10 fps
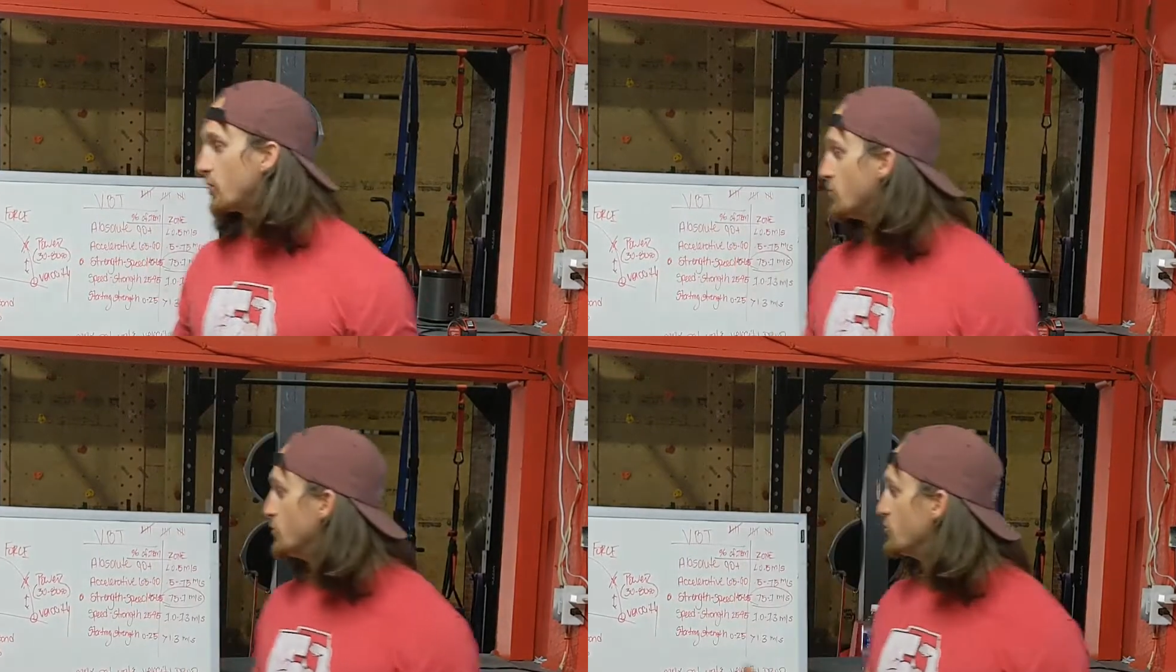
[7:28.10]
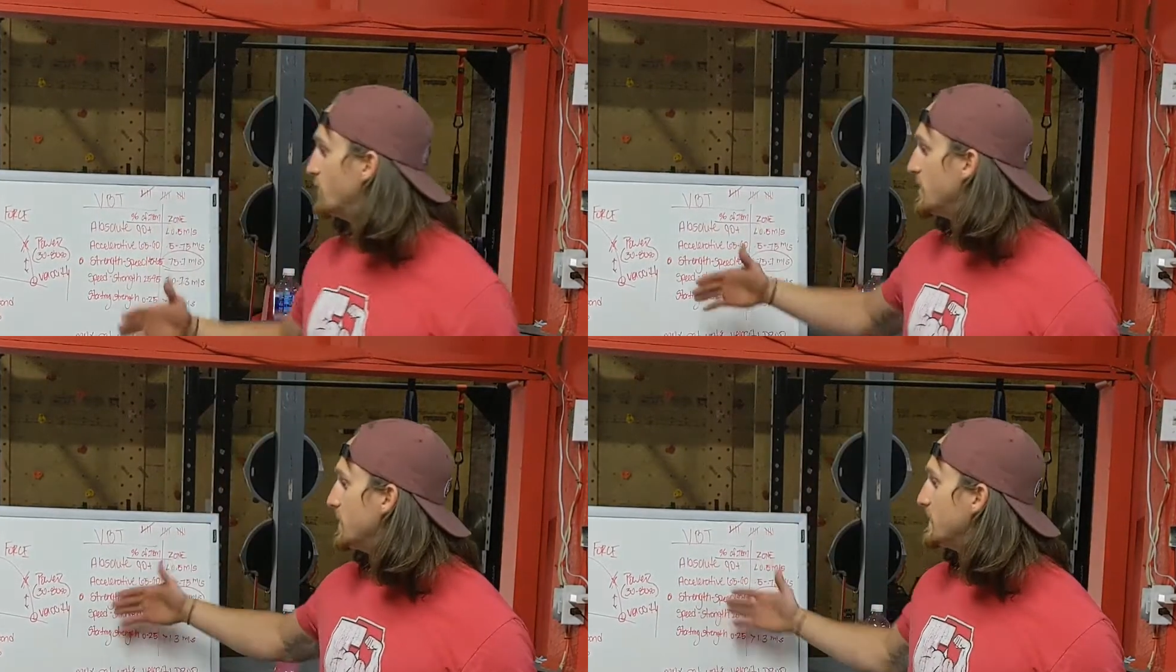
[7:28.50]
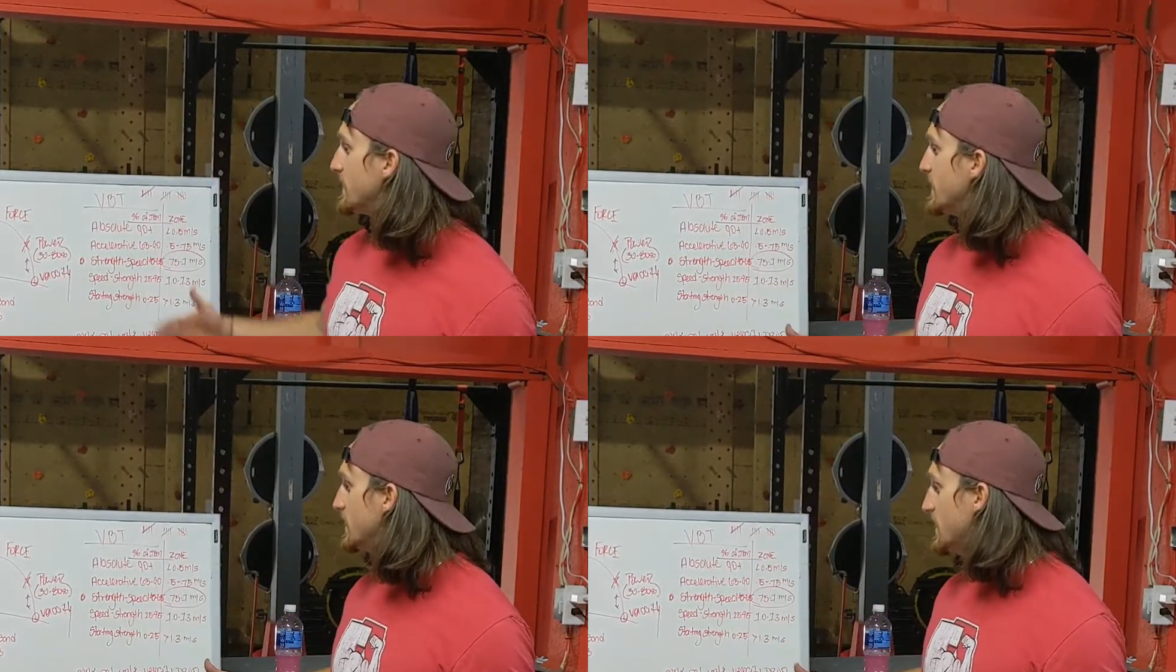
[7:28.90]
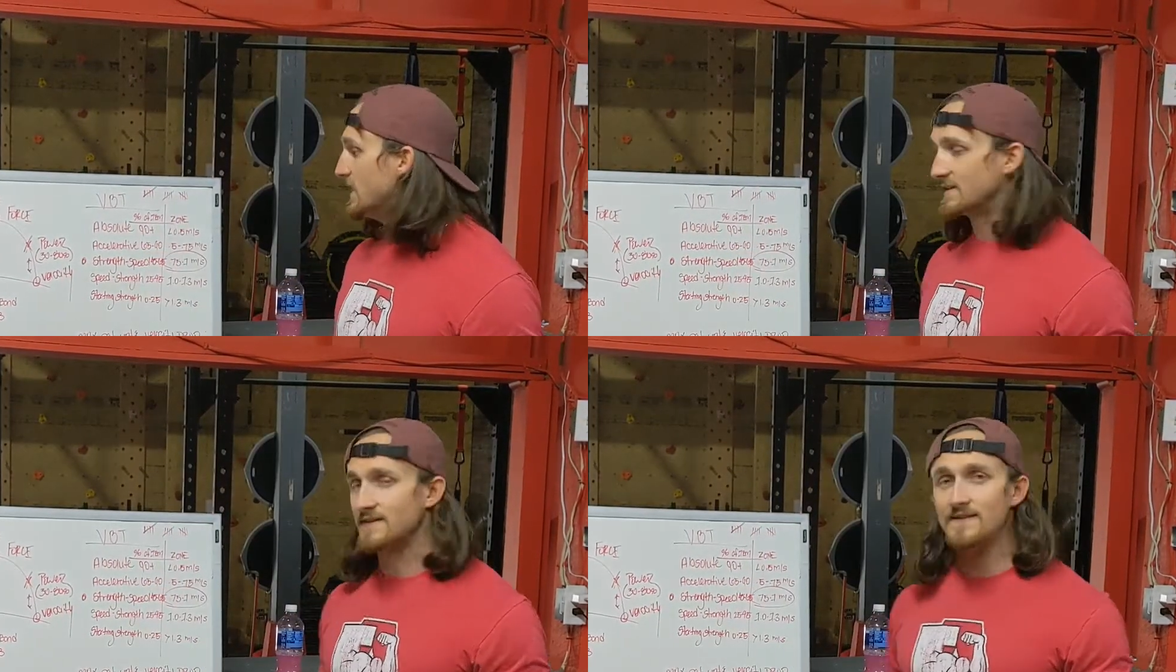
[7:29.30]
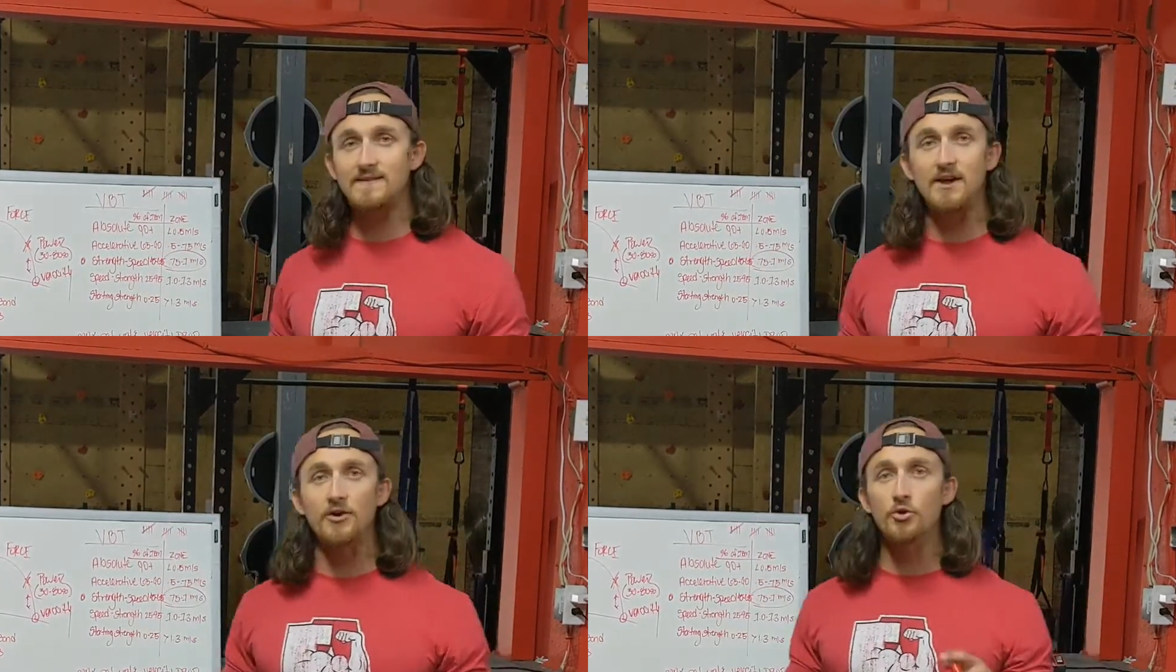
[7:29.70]
can use VBT to
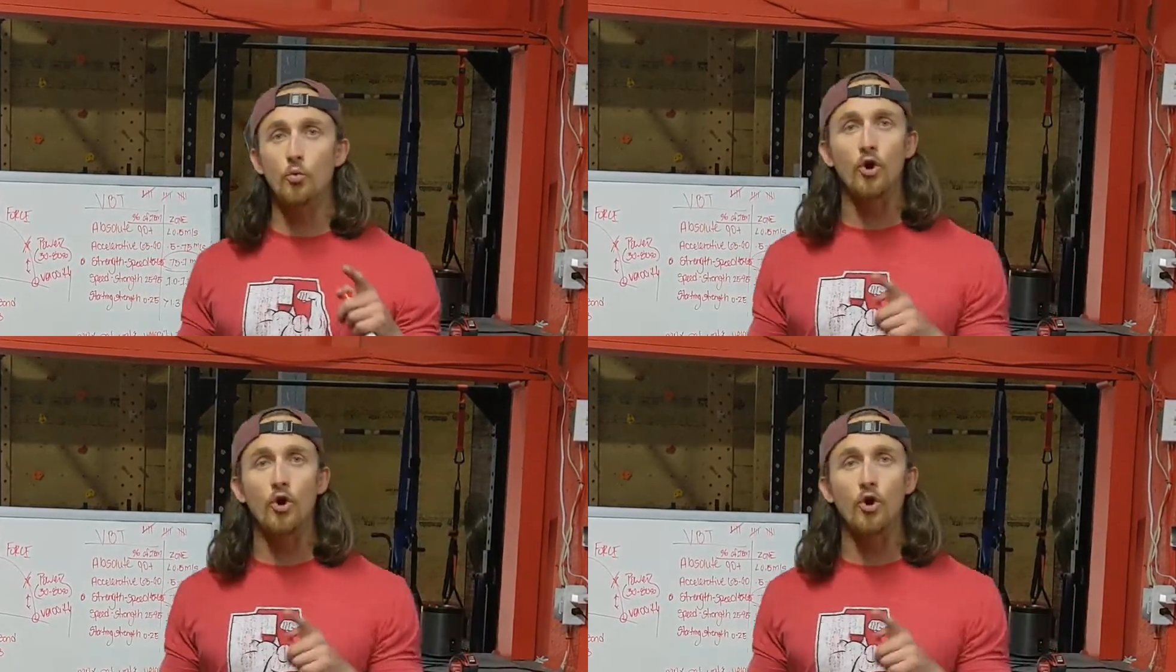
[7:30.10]
just tell you